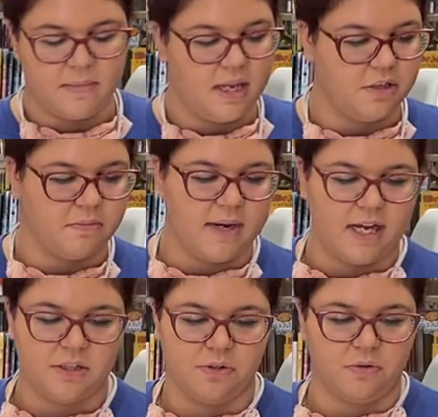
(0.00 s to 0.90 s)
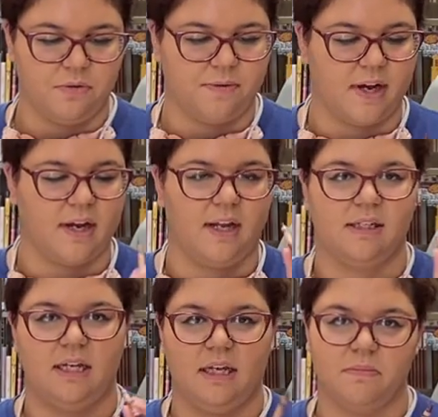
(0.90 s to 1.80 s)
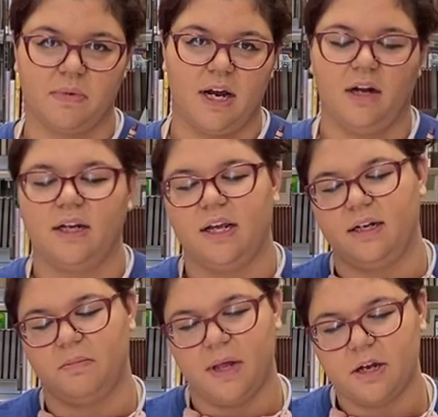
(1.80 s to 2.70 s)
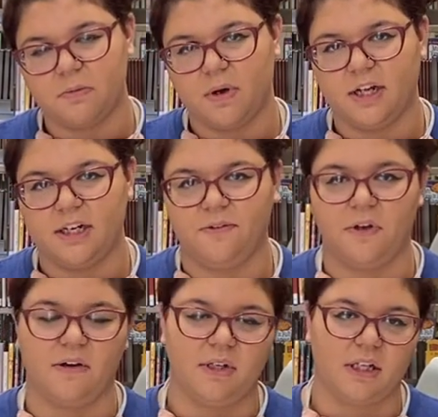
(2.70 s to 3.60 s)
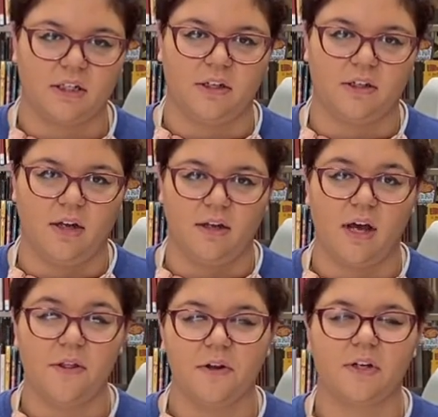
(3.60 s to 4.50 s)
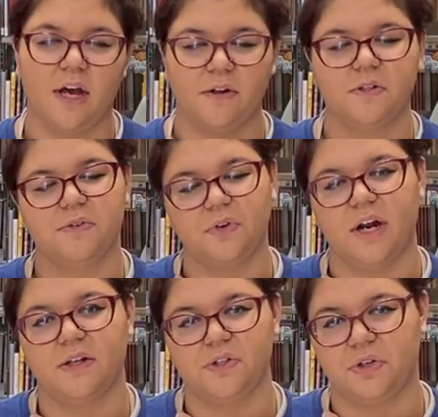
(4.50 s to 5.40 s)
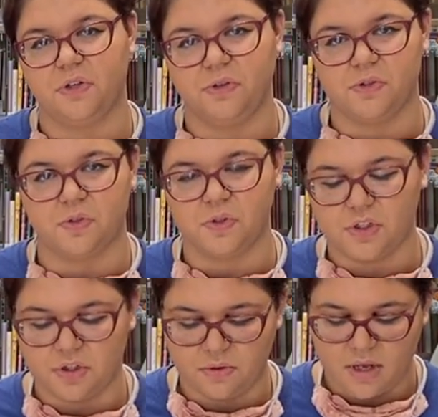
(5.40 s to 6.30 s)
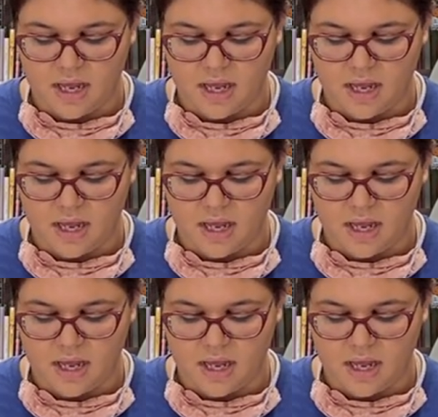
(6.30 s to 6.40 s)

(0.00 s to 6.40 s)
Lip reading: In your bags you'll find a brown and a black one. If you have other colors of crowns you can use those too,